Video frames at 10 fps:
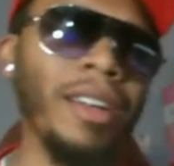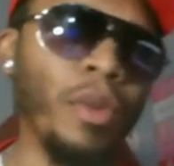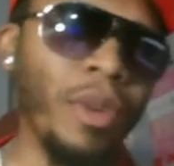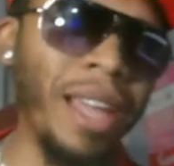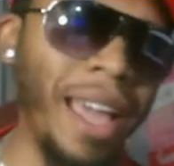
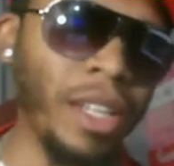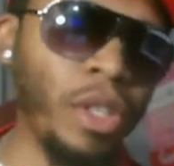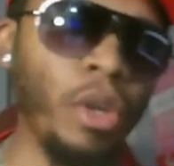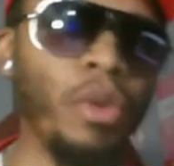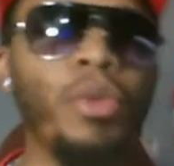react
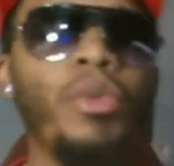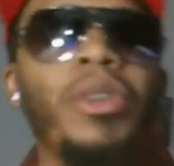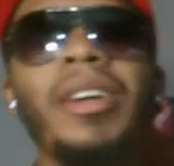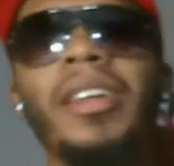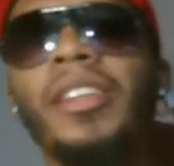
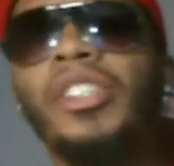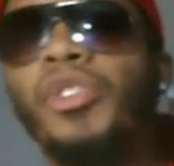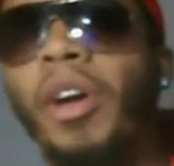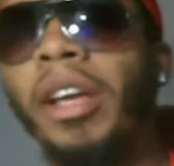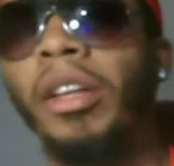to this
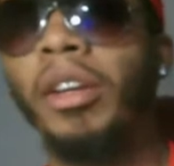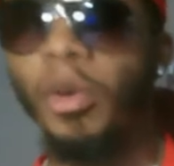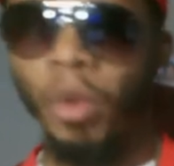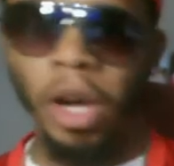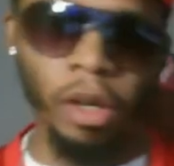trailer.
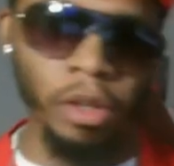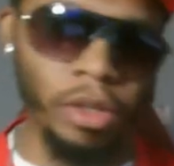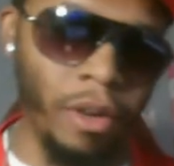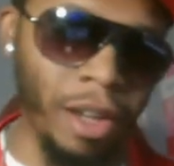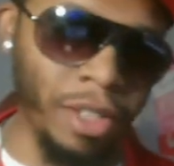Well,
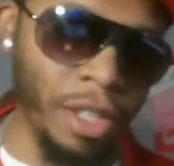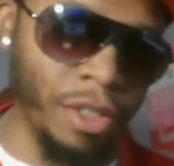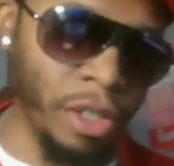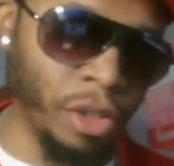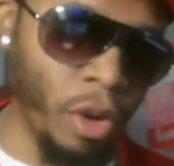J-Rocc says
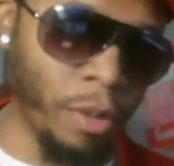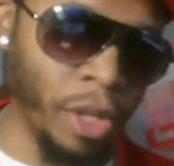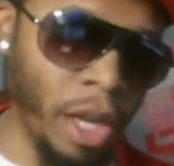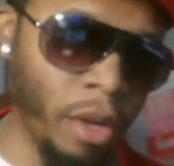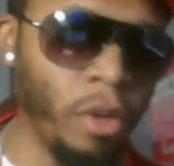this, Storm
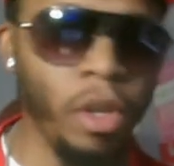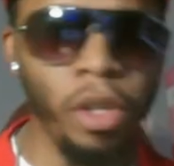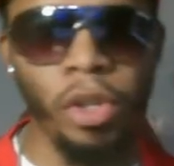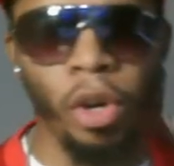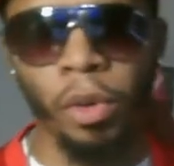Shadow,
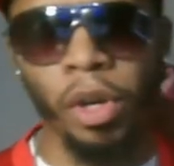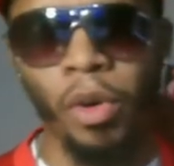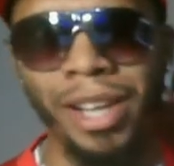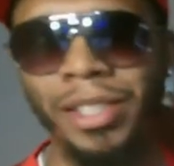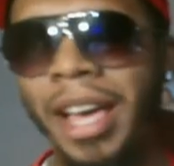your
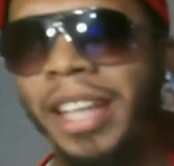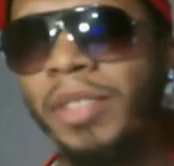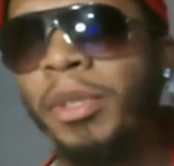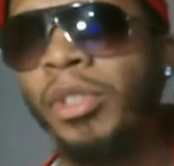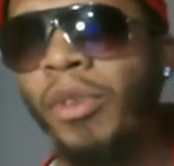request has
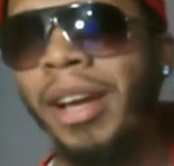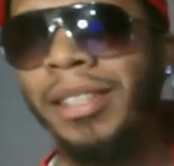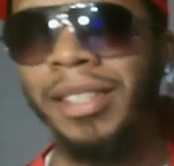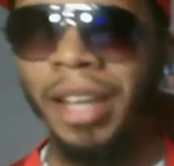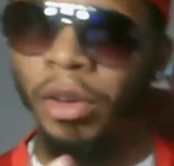been
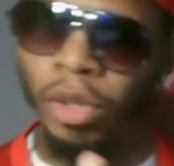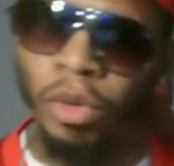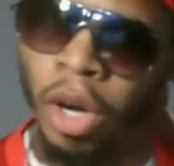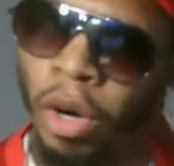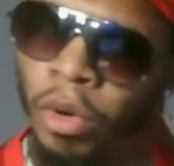granted. Now you
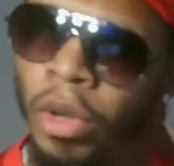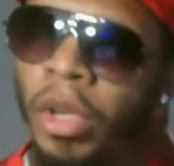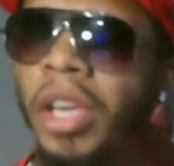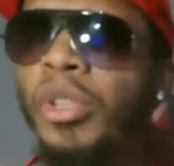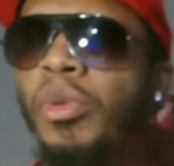go
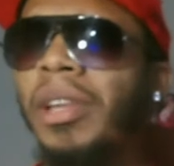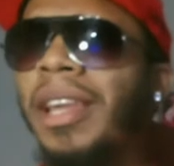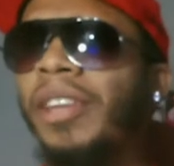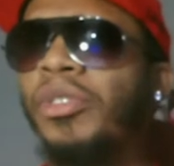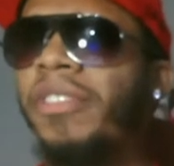and you
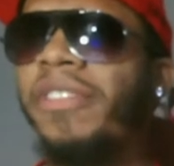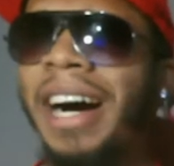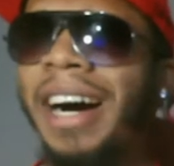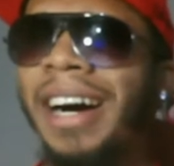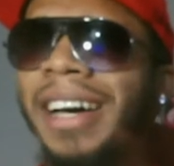
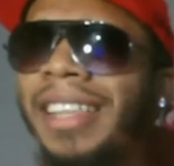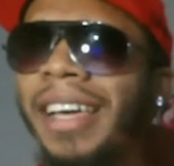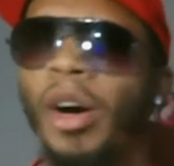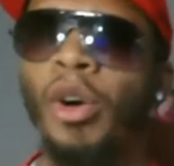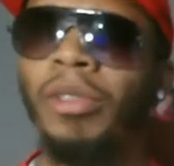electrify
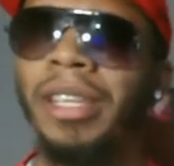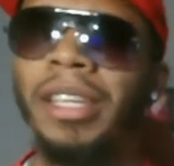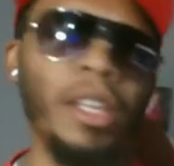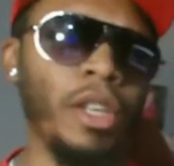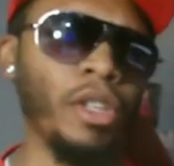like
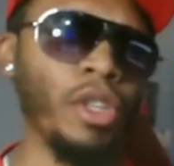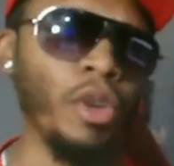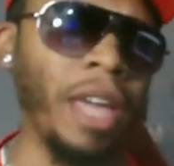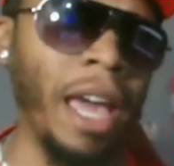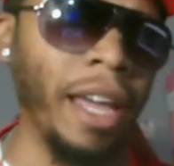only
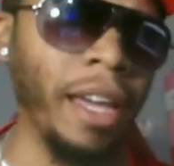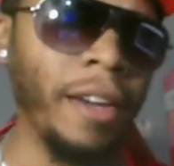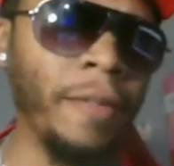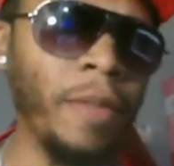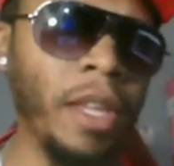you can.
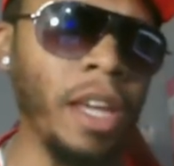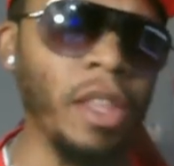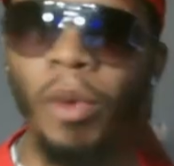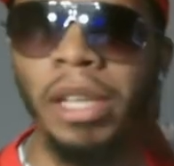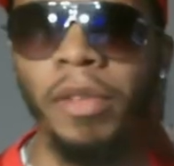And
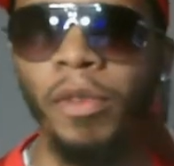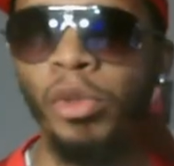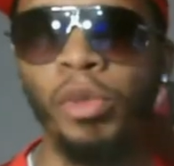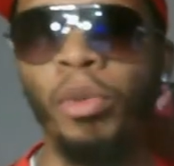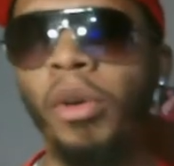the rest of you
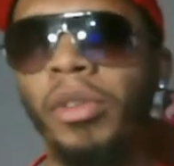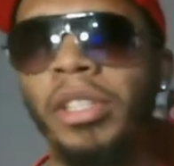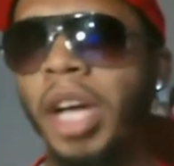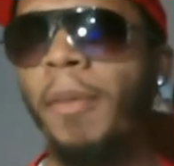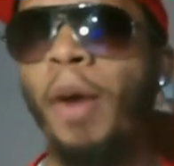jabronis,
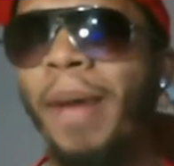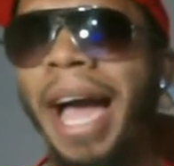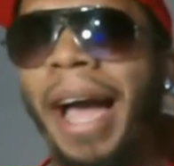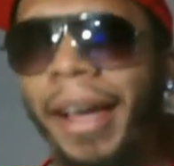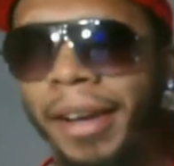come on
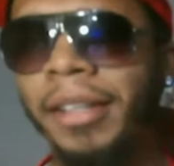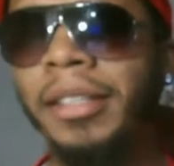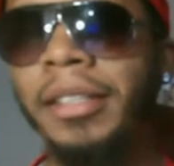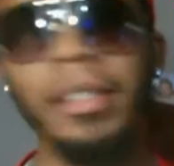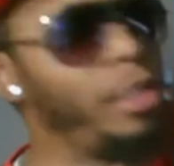back.
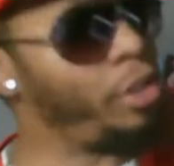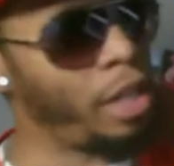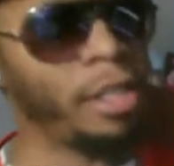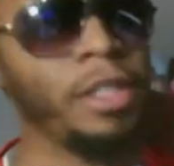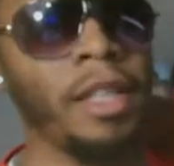Let's
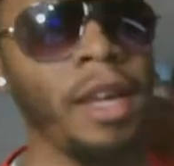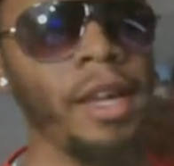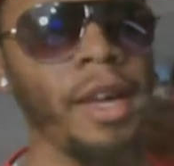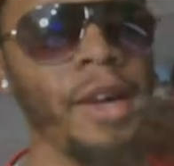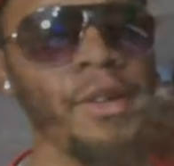check this thing out.